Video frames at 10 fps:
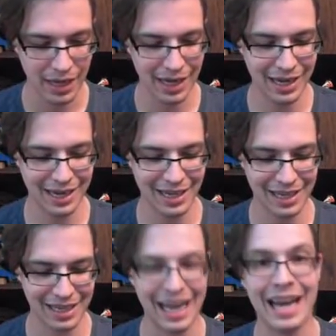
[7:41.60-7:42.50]
Ha ha
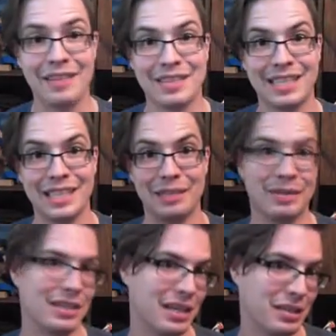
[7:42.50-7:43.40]
ha, I have a team.
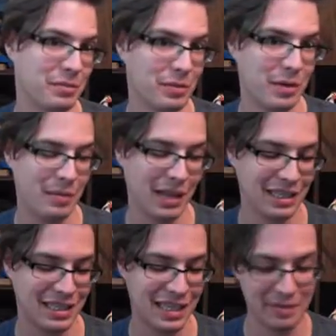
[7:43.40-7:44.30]
It's not a super well
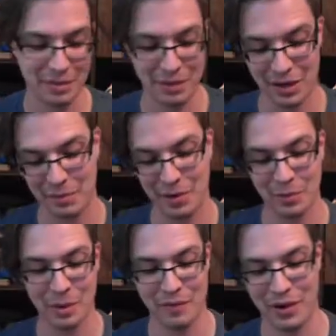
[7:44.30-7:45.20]
balanced team and I'm not going to be able
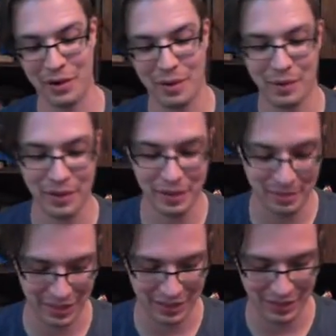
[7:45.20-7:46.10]
to win very well with it,
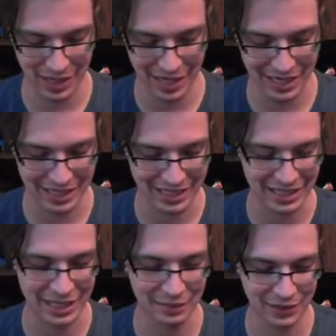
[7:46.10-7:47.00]
but that's okay. It is a
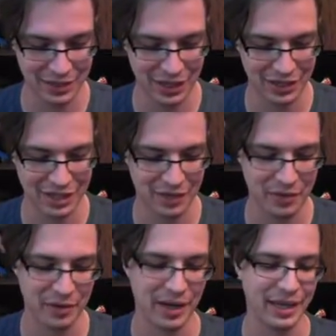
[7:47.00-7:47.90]
team for starters to give
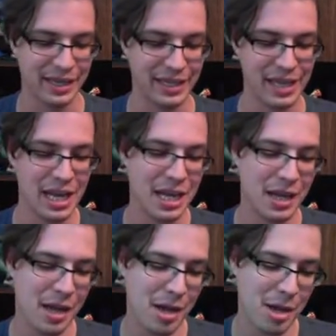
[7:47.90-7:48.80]
you an idea.
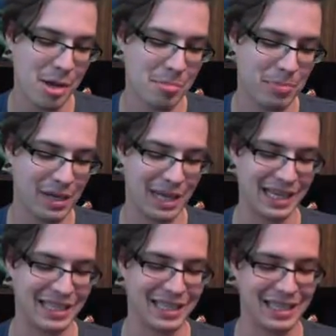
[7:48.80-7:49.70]

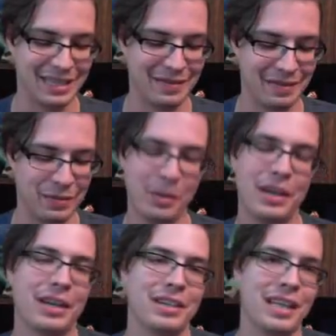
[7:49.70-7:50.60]
Plates. From what I
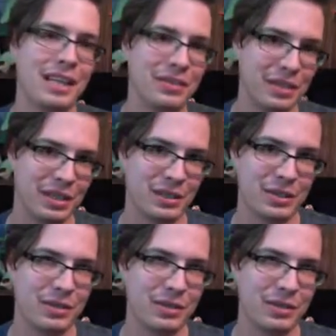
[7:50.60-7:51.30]
understand, there's only